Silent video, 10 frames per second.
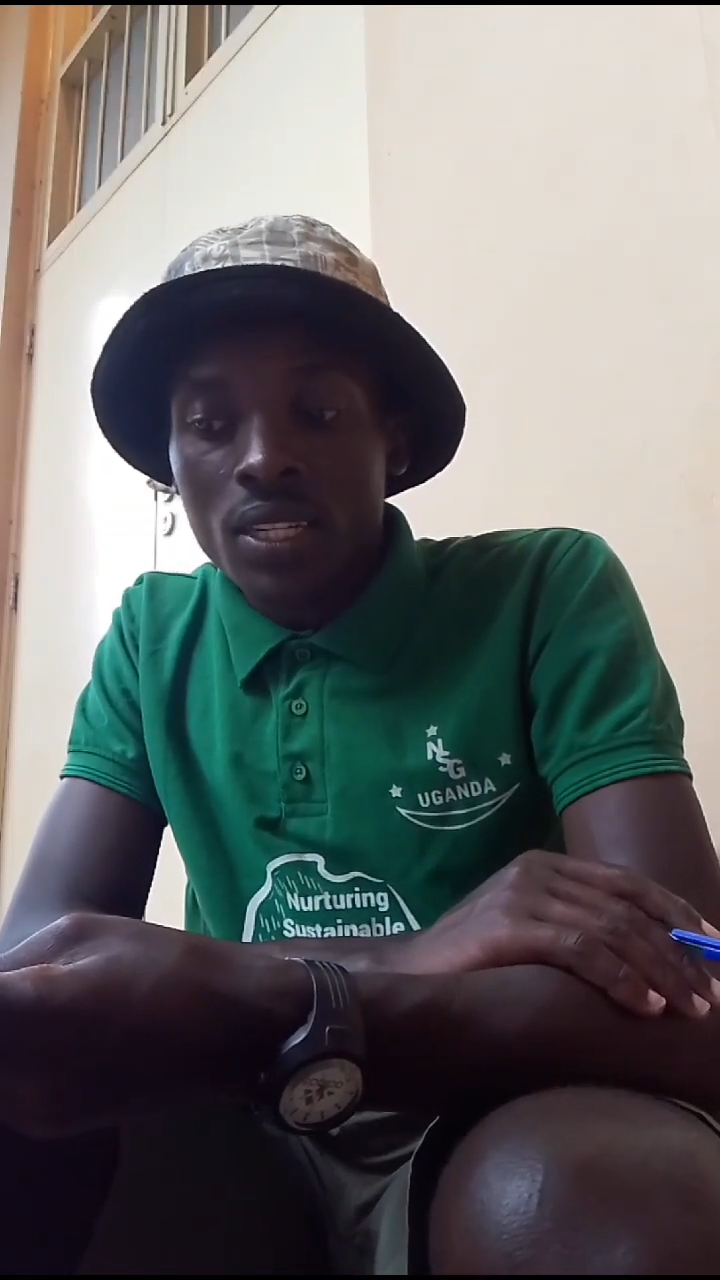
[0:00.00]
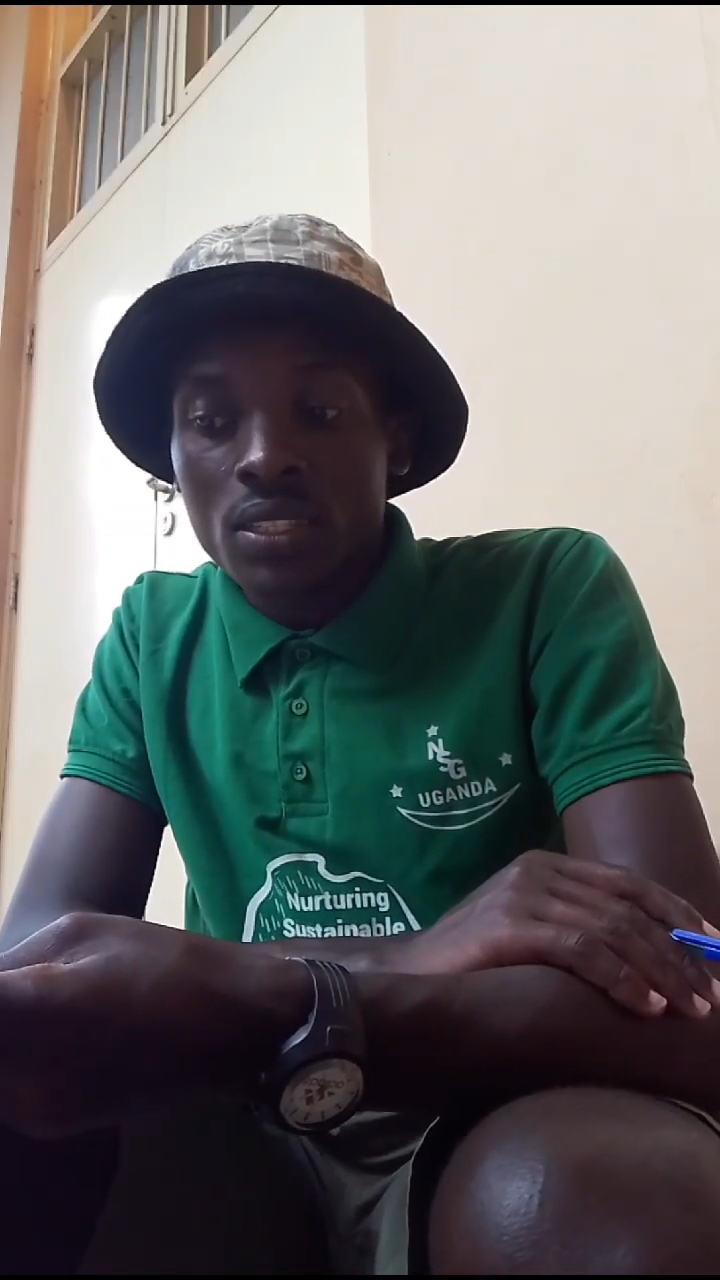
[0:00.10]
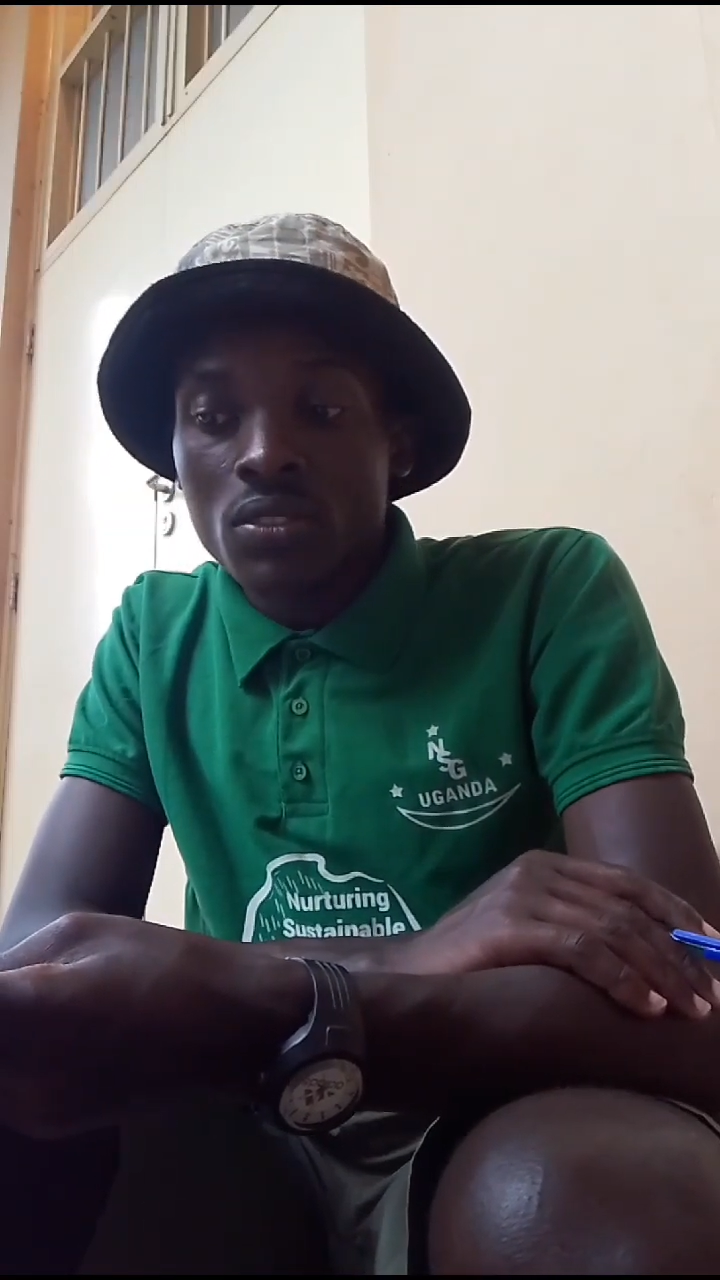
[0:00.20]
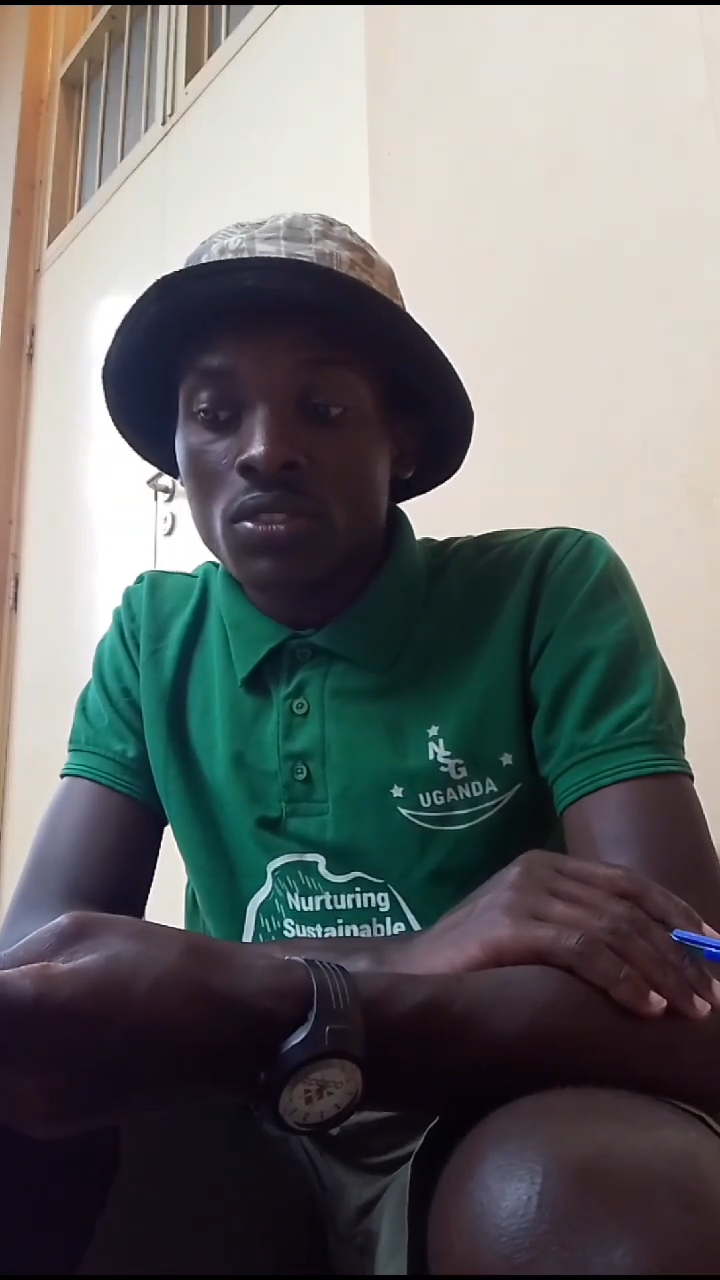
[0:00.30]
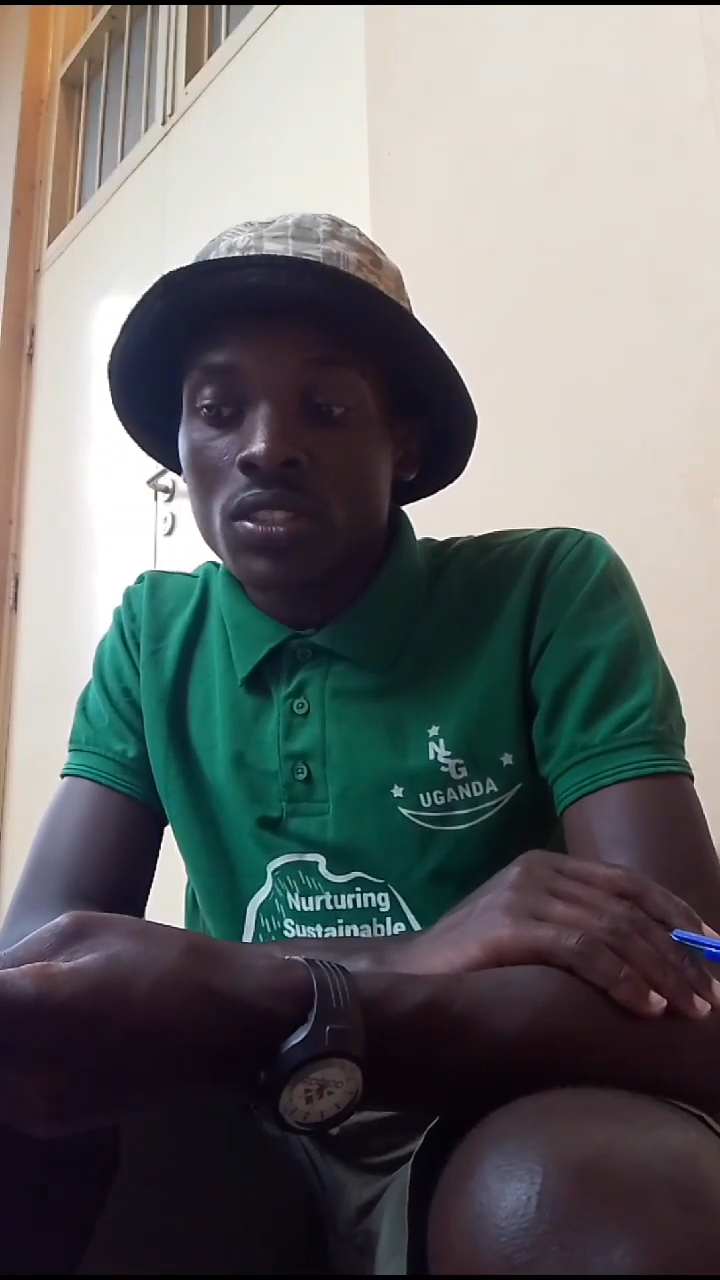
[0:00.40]

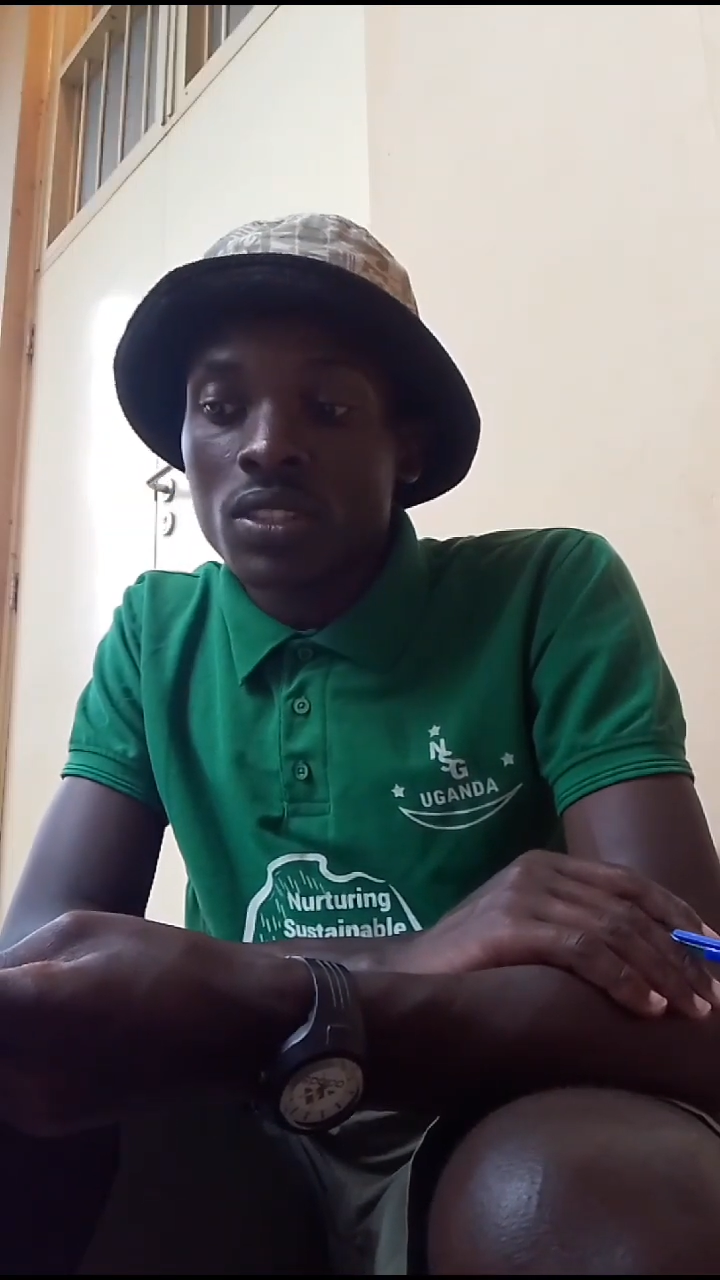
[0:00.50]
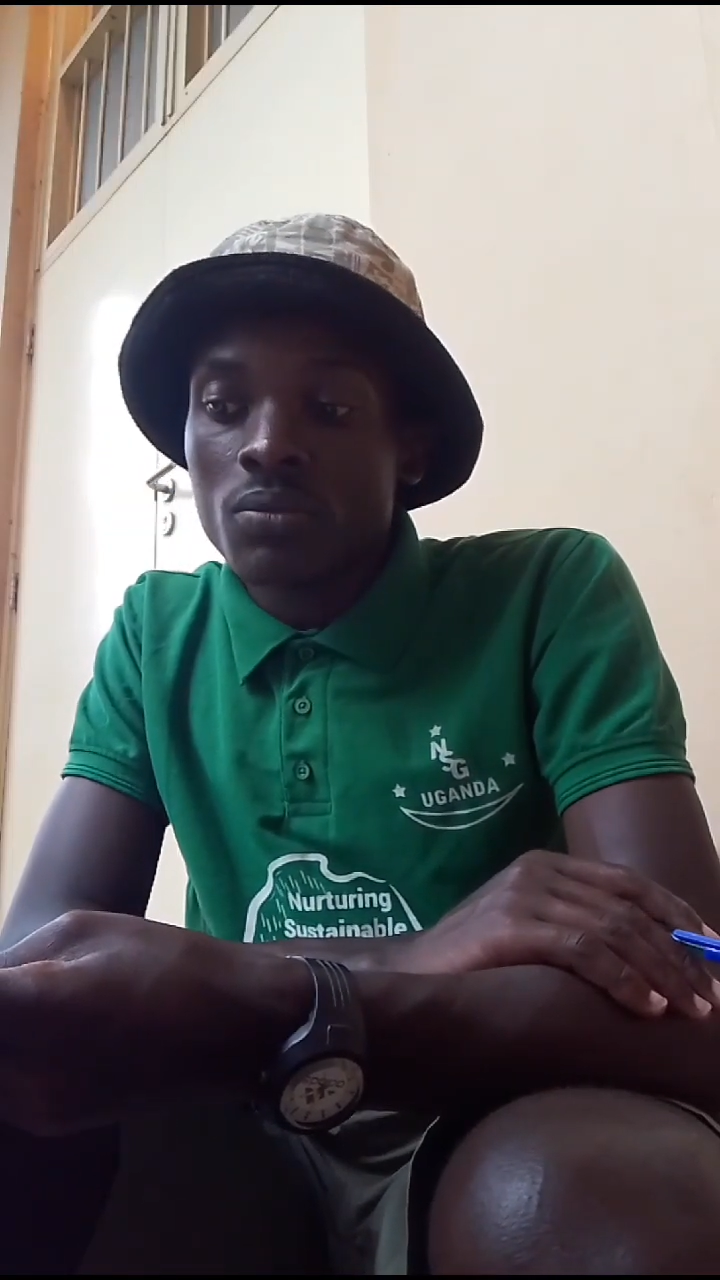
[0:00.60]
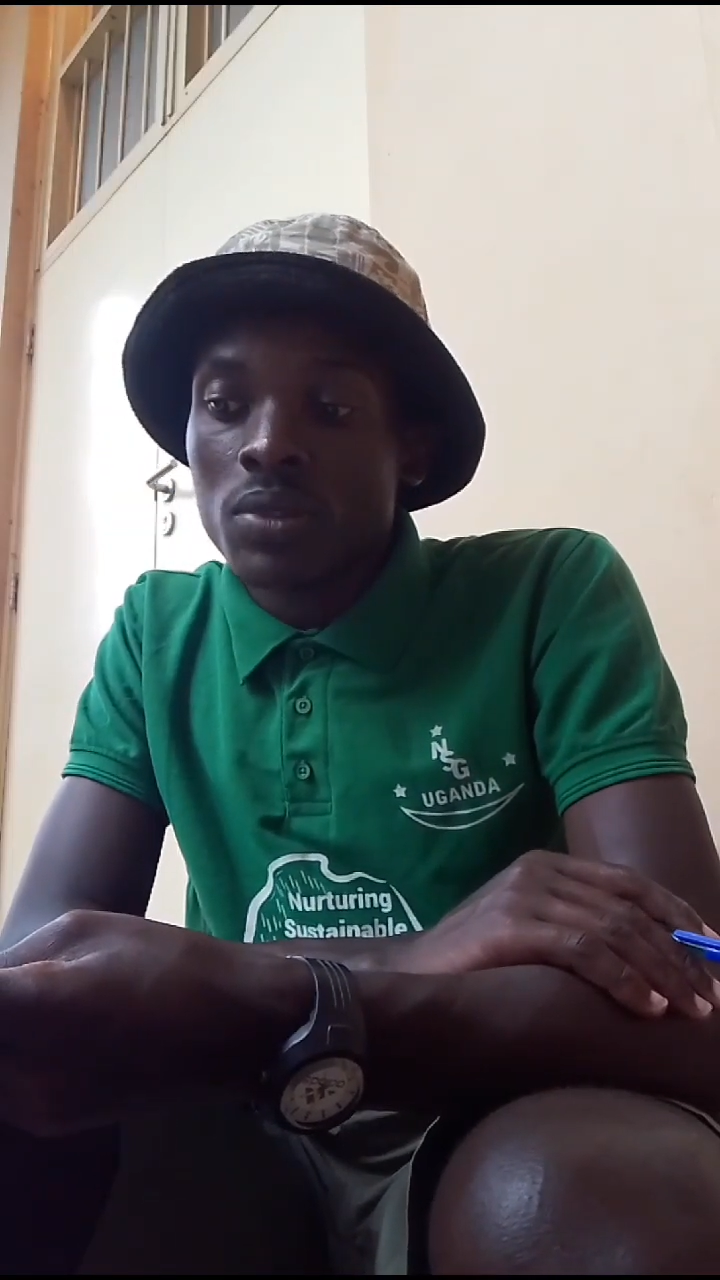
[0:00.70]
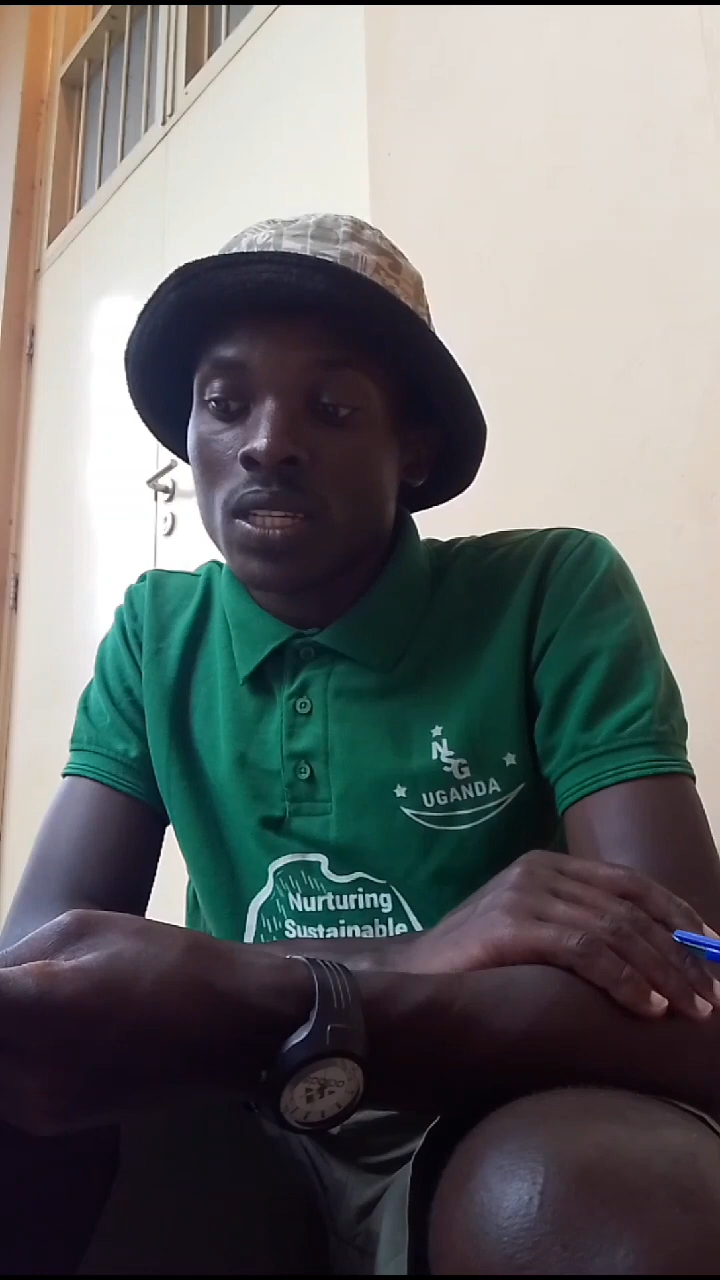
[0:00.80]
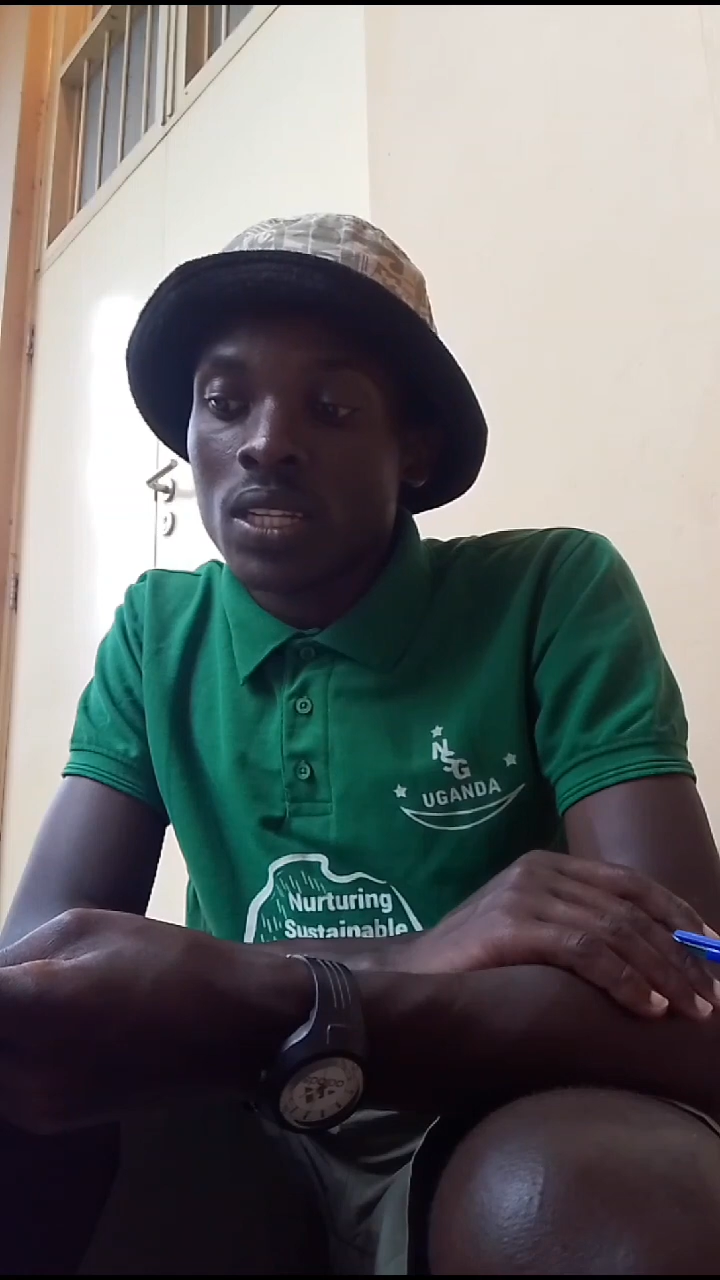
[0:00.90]
is not simply